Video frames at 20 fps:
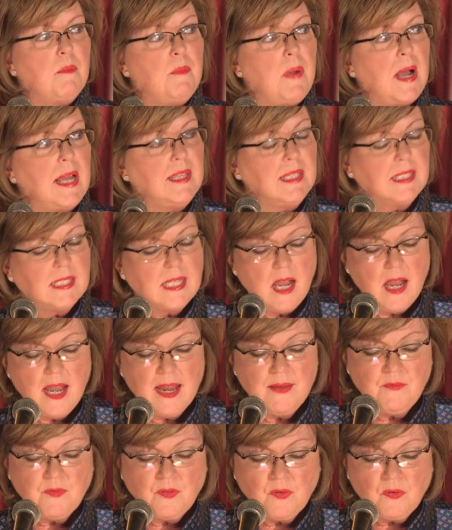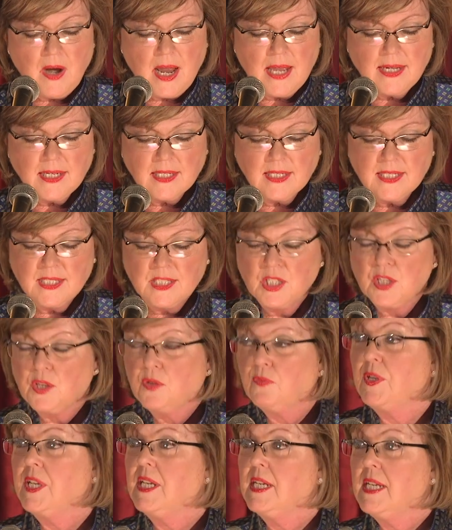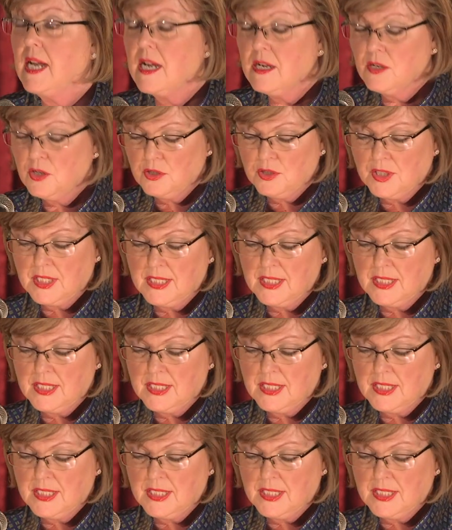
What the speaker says: By the time Veronica's 3 younger